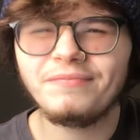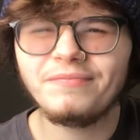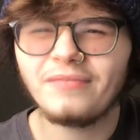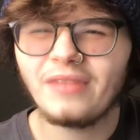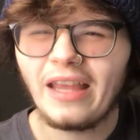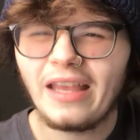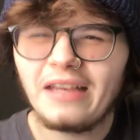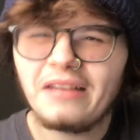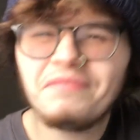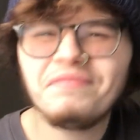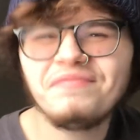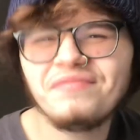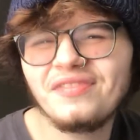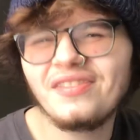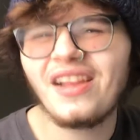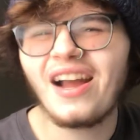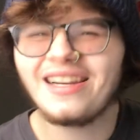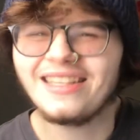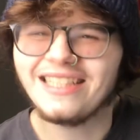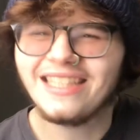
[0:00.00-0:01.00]
like
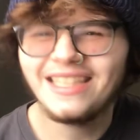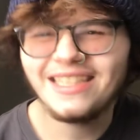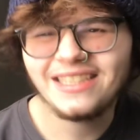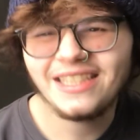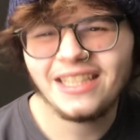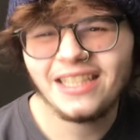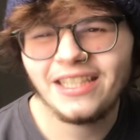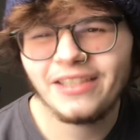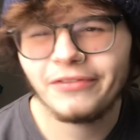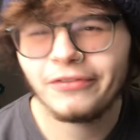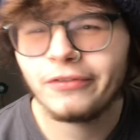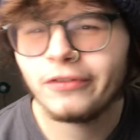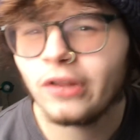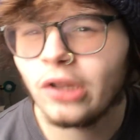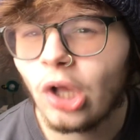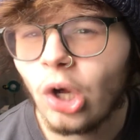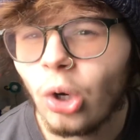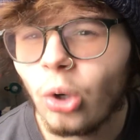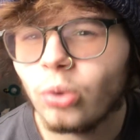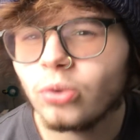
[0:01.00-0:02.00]
not easy
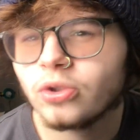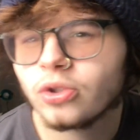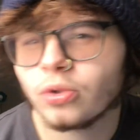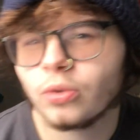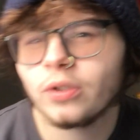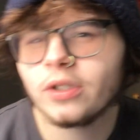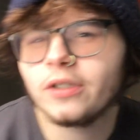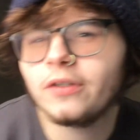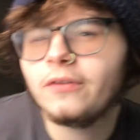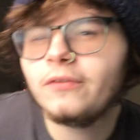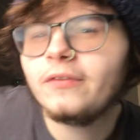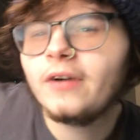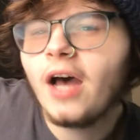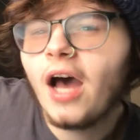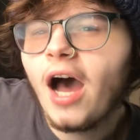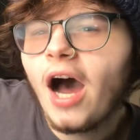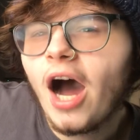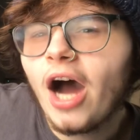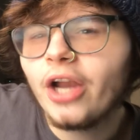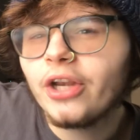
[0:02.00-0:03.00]
flow sort of
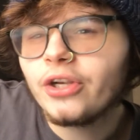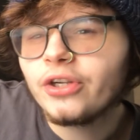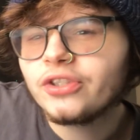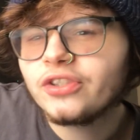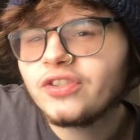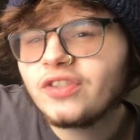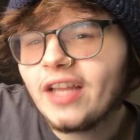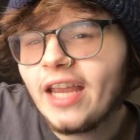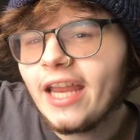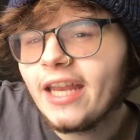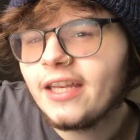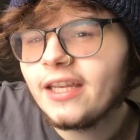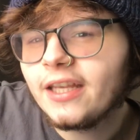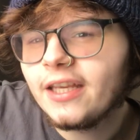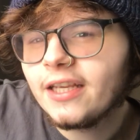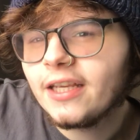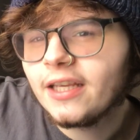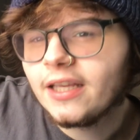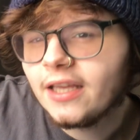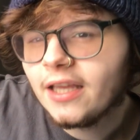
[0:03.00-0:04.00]

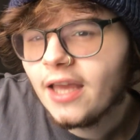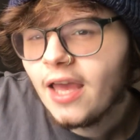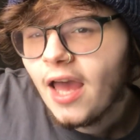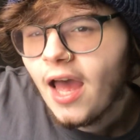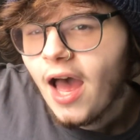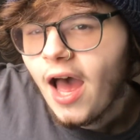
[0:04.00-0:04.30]
understanding.